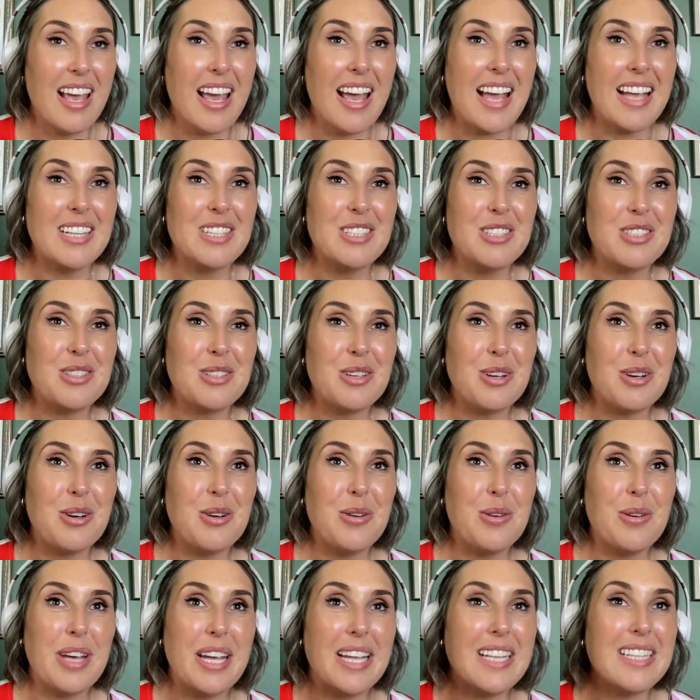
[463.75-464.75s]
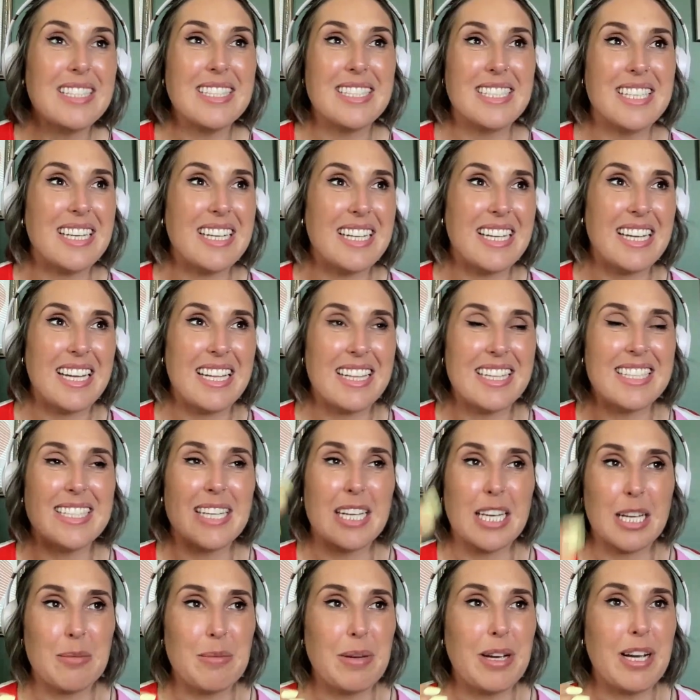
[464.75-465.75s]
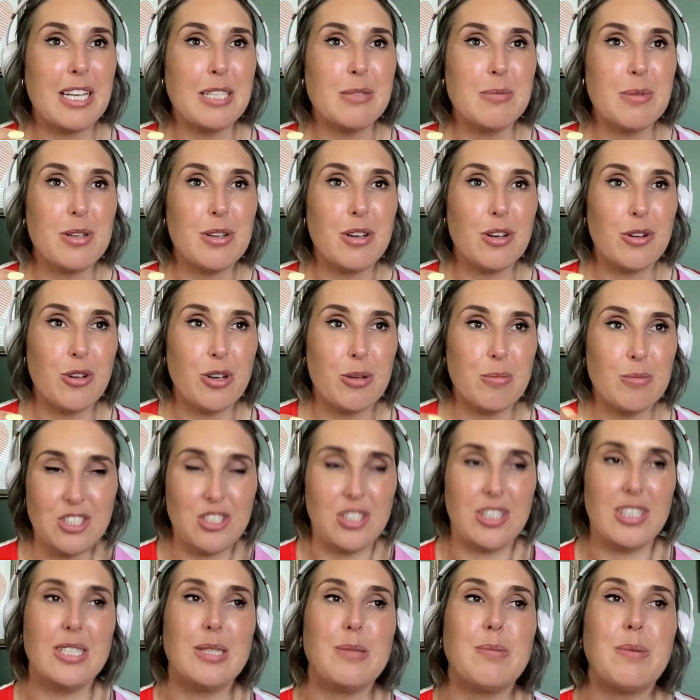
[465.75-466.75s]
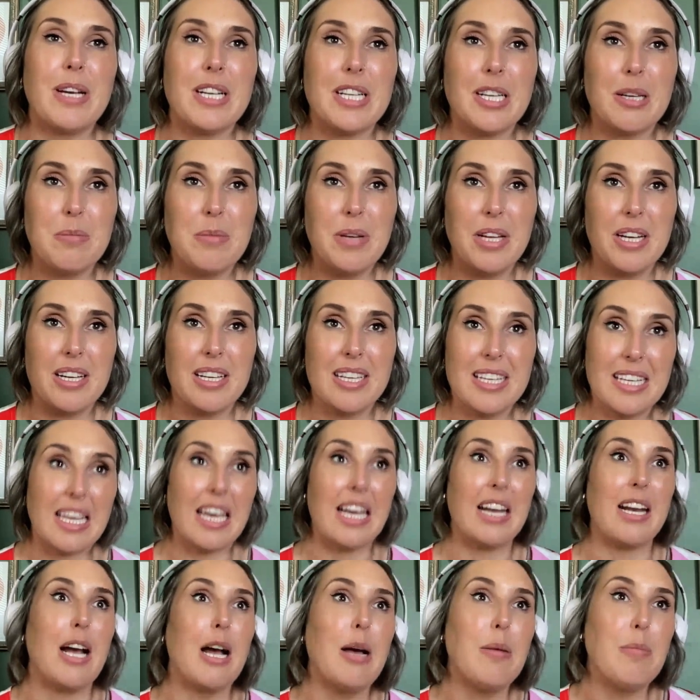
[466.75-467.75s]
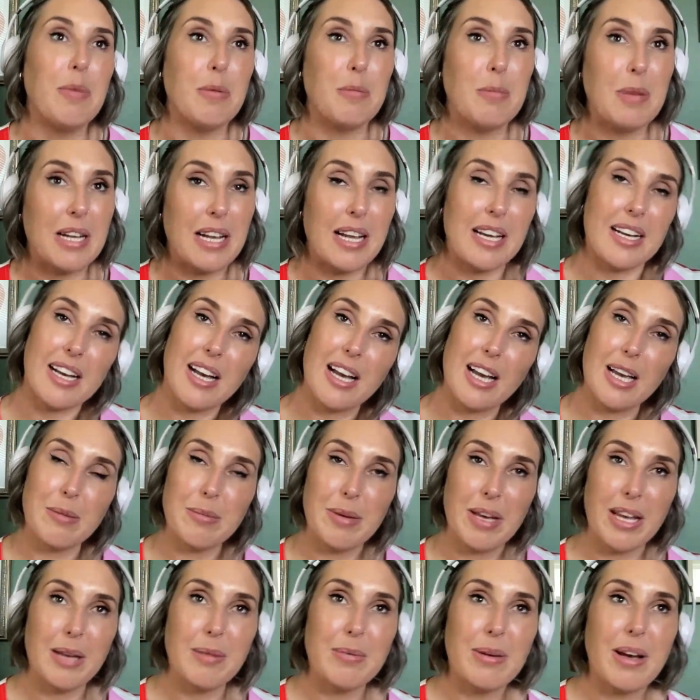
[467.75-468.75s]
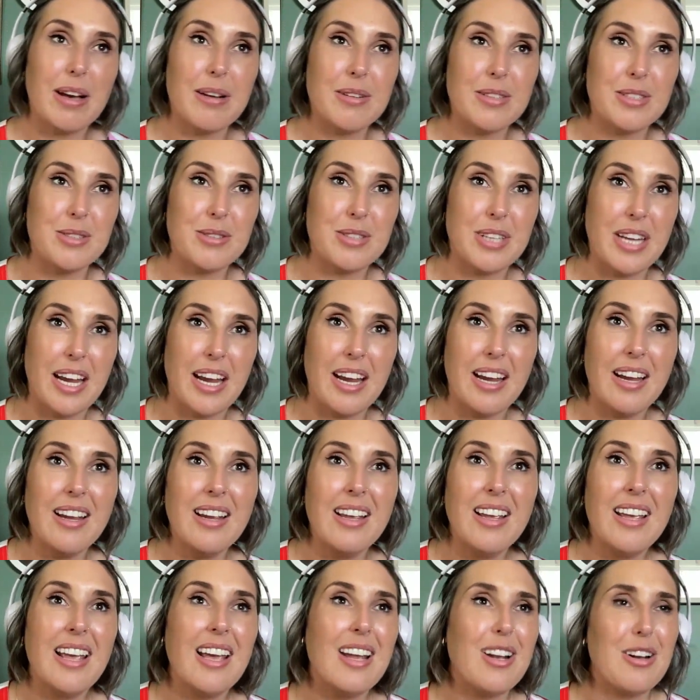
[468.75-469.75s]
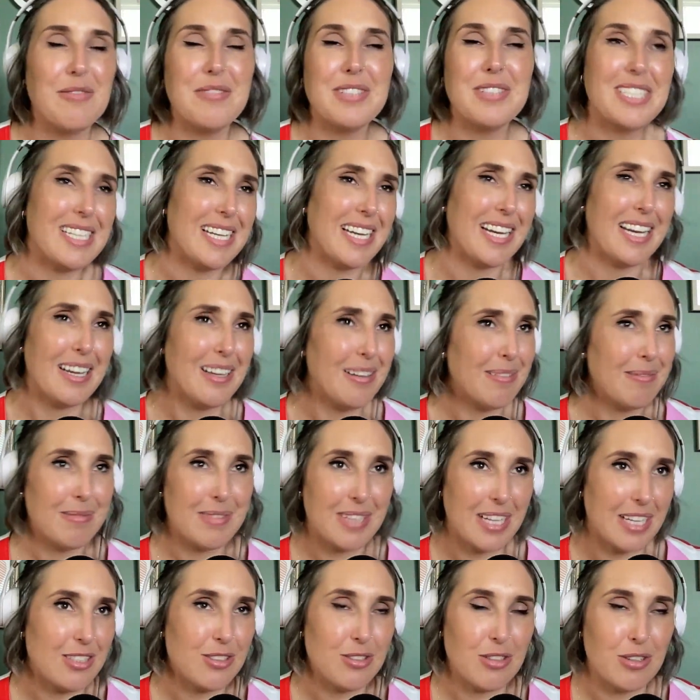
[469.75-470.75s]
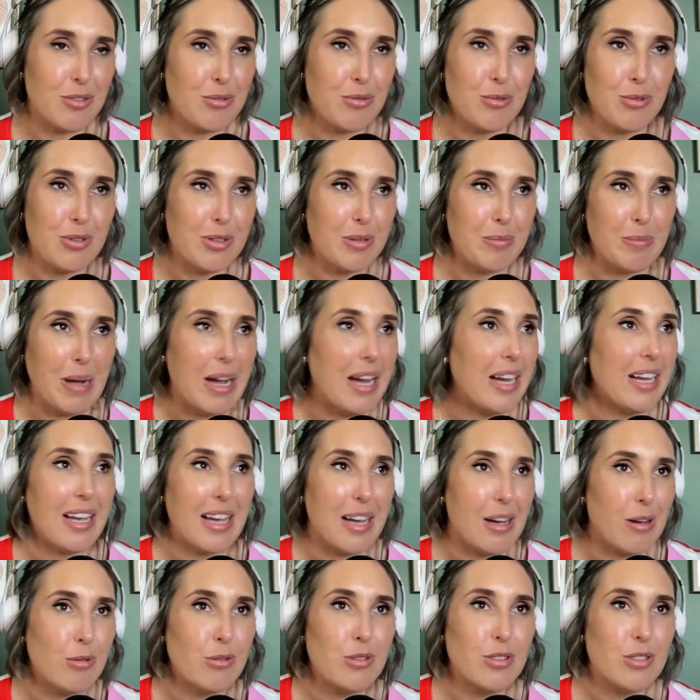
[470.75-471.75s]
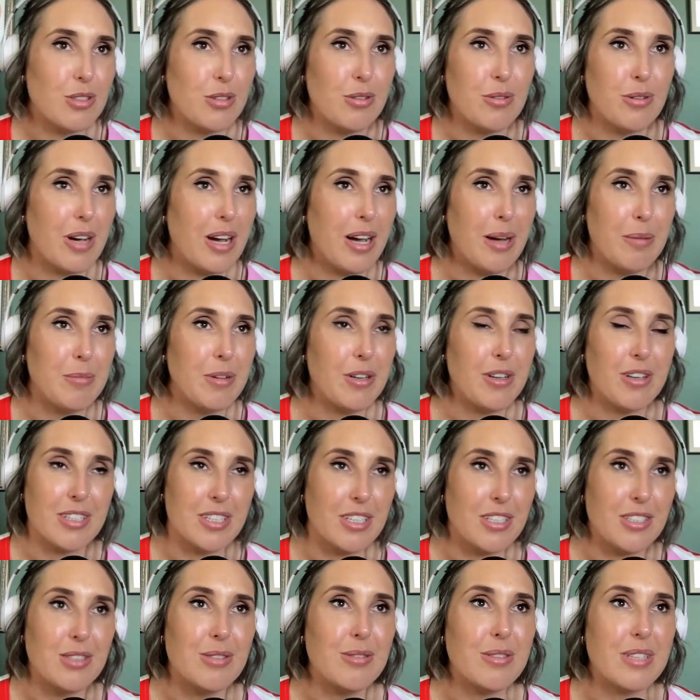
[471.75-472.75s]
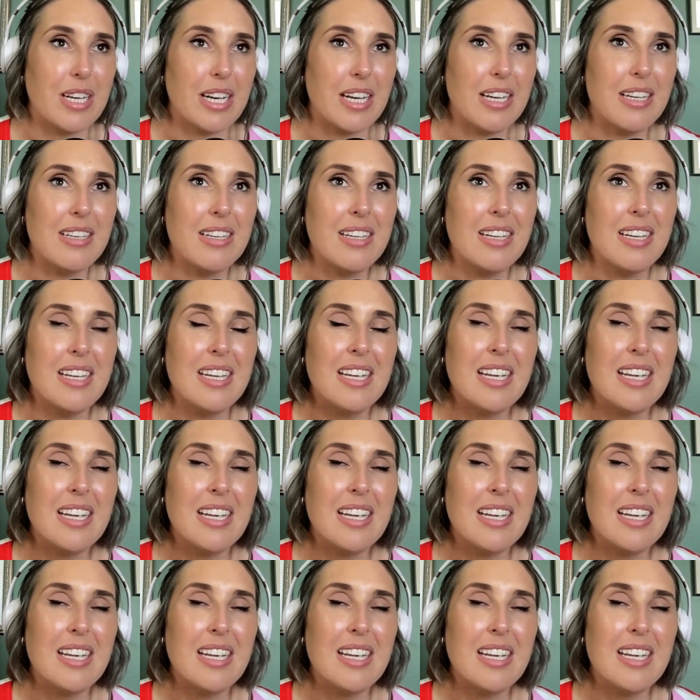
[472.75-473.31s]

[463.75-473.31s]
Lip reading: And so instantly, the second my husband got home, she expected me to get up and be like, hi babe, how's your day? Obviously, that's not a rule in my house, so I'm not going to do that.